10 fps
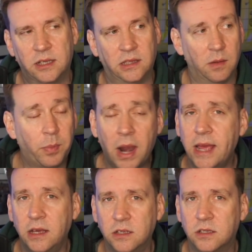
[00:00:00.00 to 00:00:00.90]
And the
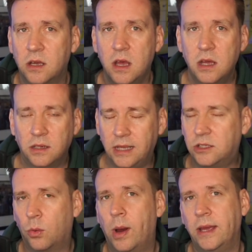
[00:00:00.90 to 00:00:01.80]
players need
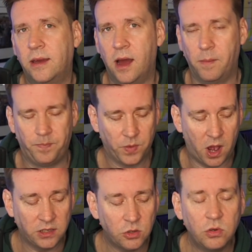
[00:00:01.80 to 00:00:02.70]
to wake up.
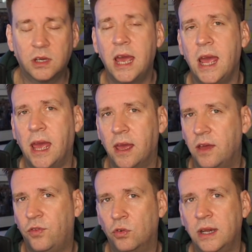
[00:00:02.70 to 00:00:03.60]
I do not care
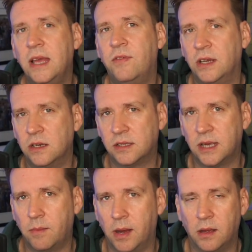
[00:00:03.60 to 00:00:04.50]
if you're leaving in the
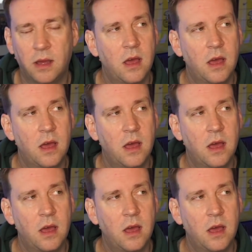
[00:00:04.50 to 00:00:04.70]
summer.